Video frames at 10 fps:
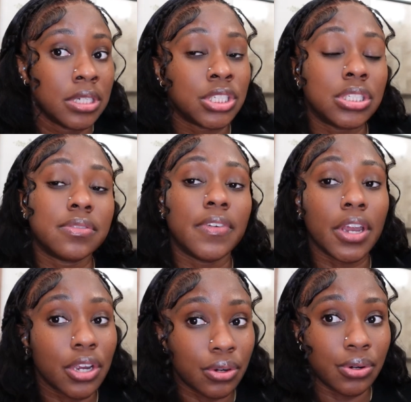She's
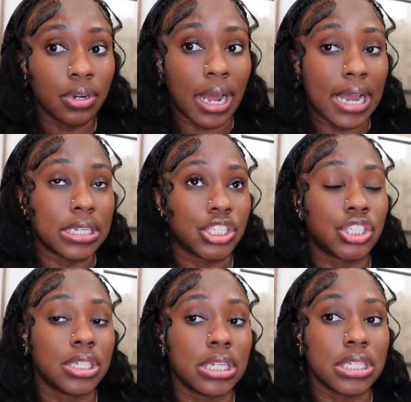very good and
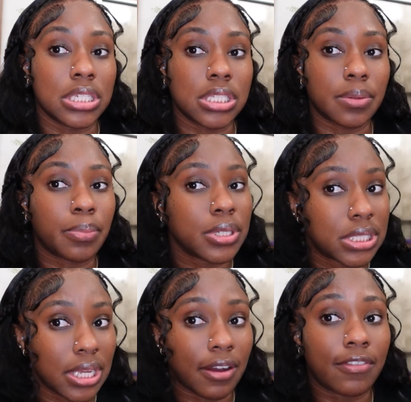she is
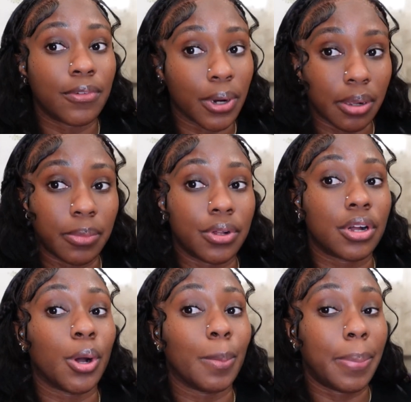pretty affordable
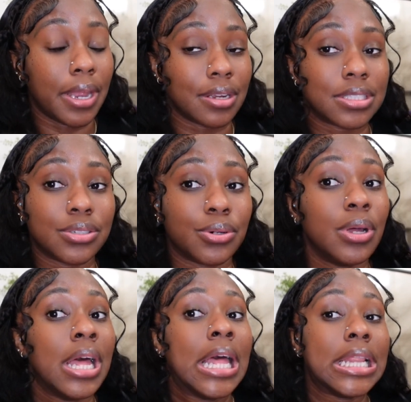compared
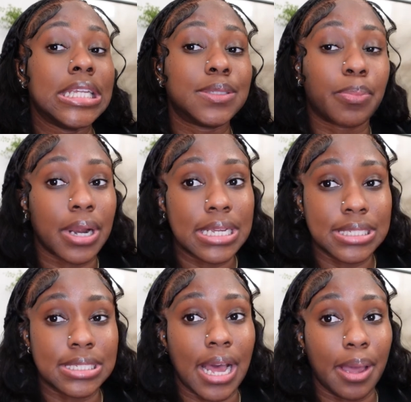to these
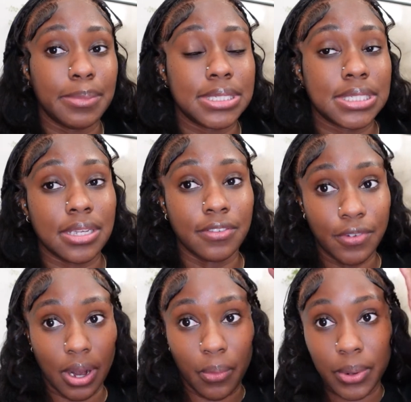prices that I'd be seeing
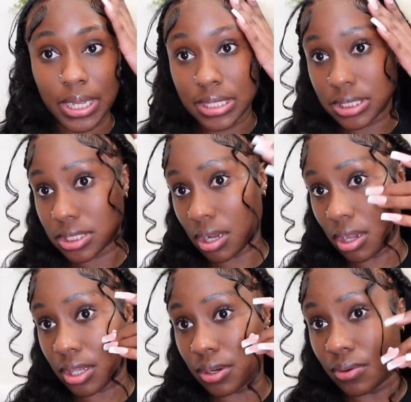for a wig
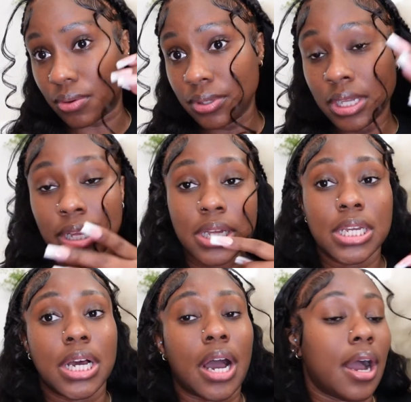install, you know.
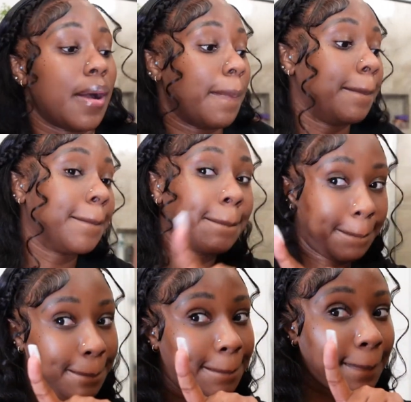I
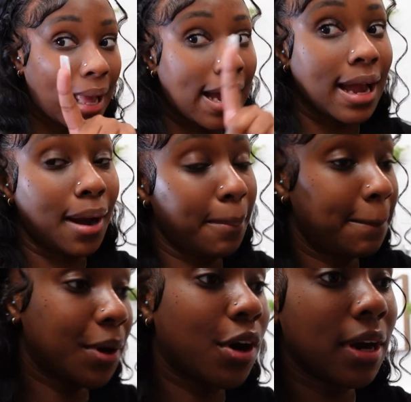
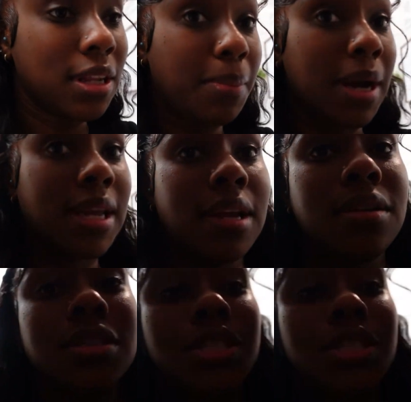am currently packing.